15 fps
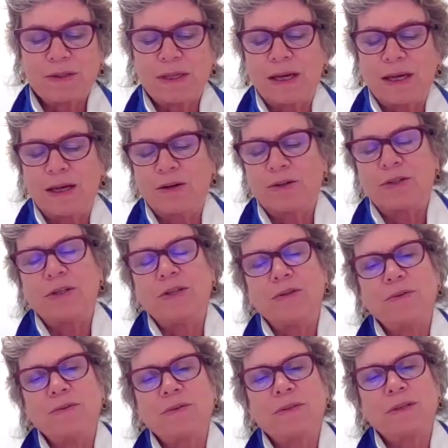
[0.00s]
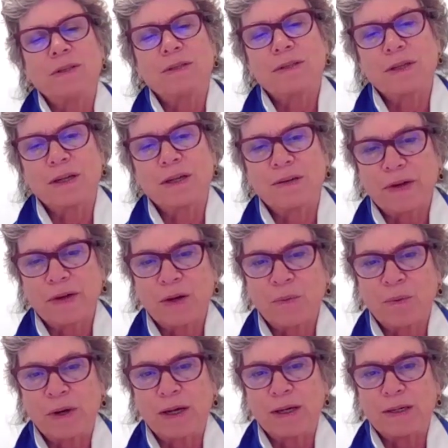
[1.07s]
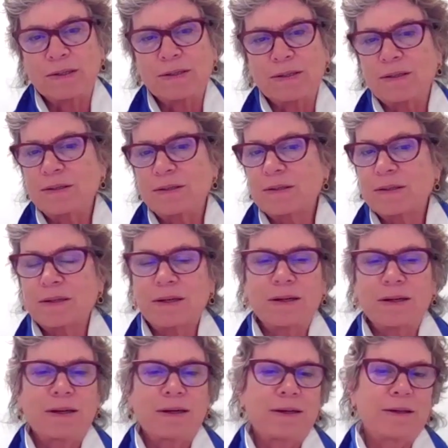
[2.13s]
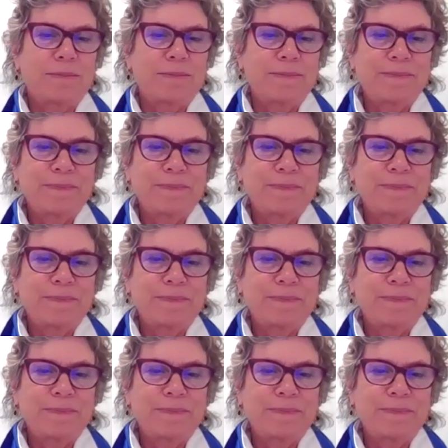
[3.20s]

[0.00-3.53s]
the energy use in significant ways. This is a